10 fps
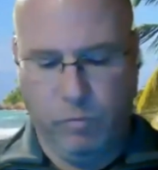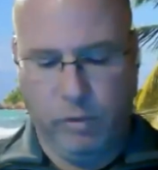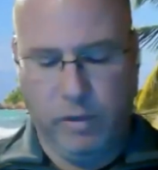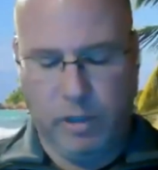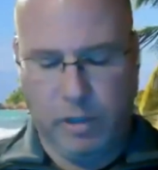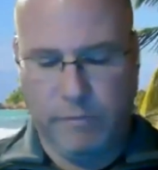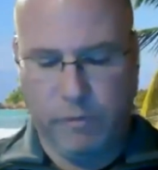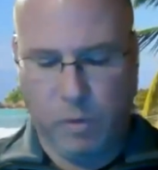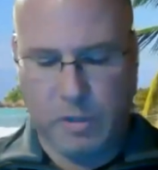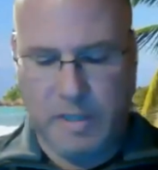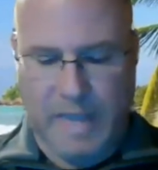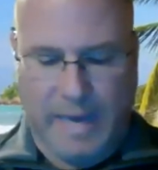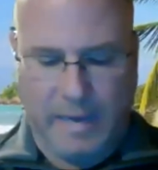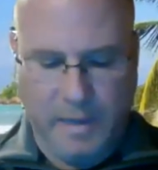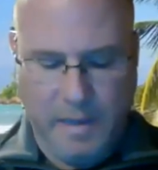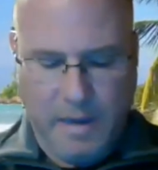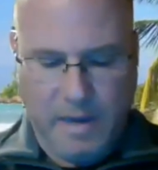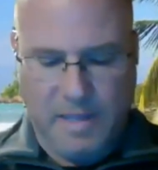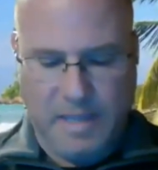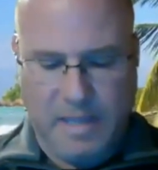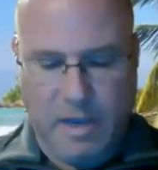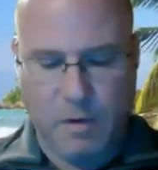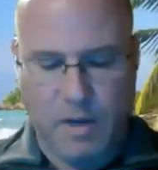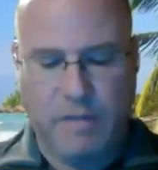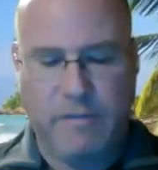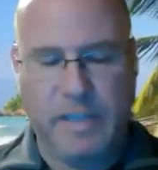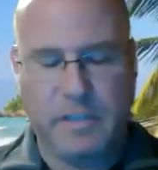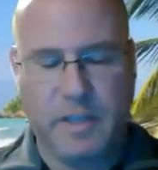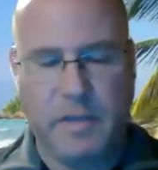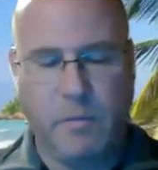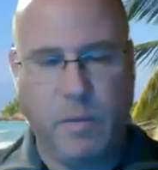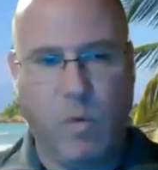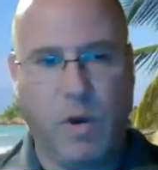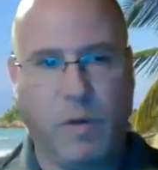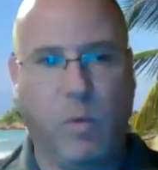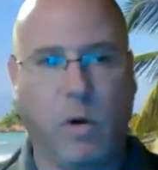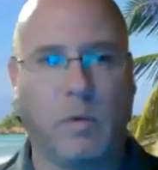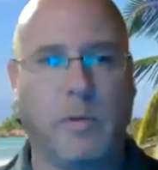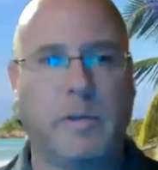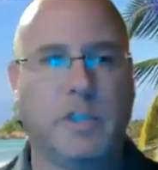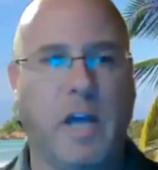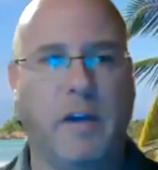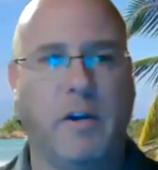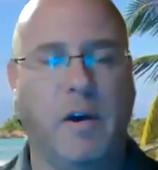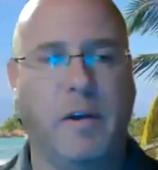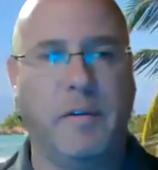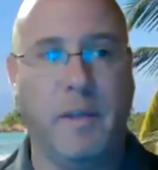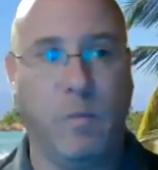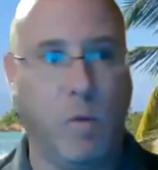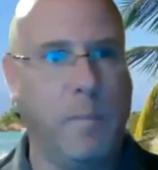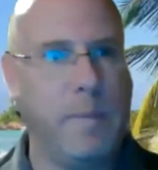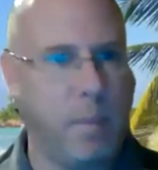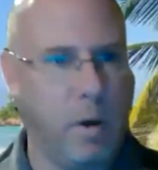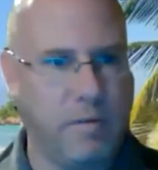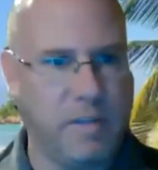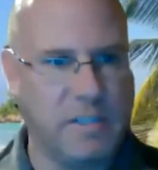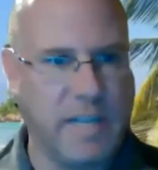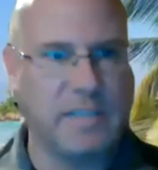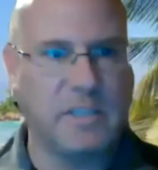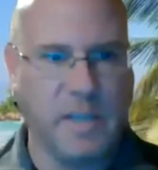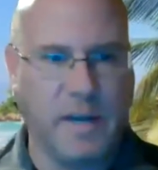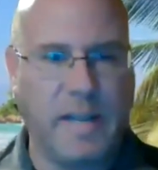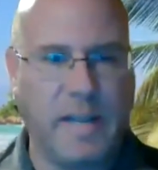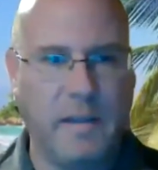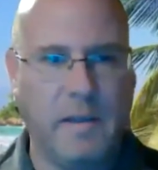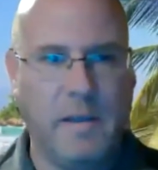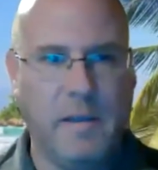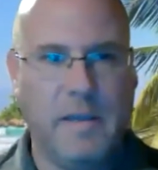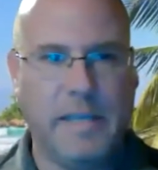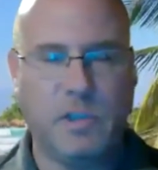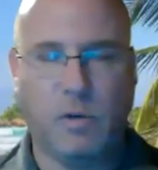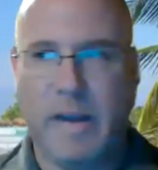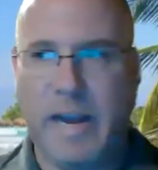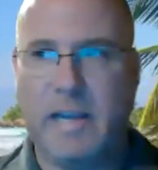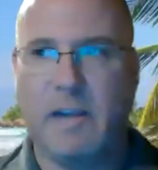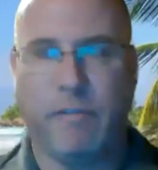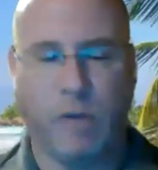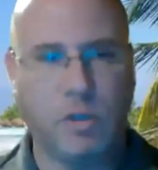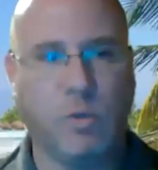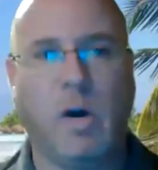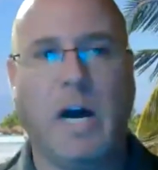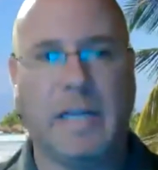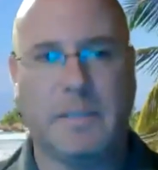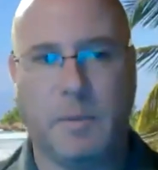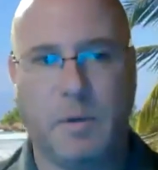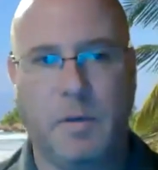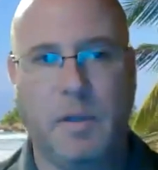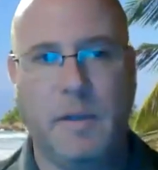really looking forward to that. I think the other innovation that we want to work with John on that won't be part of this next study is creating a virtual hospital.